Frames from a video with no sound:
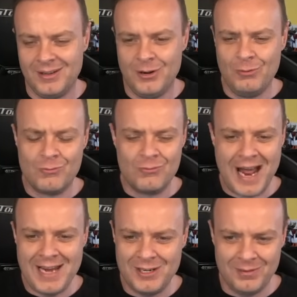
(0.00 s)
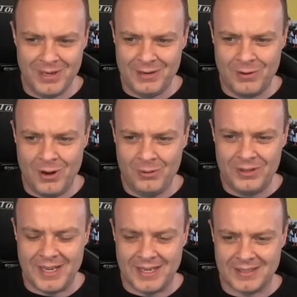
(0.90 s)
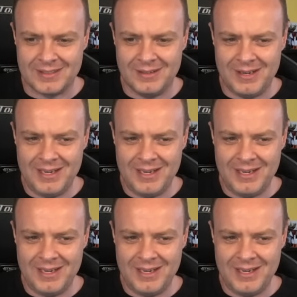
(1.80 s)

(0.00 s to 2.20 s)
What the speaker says: who randomly rolled things.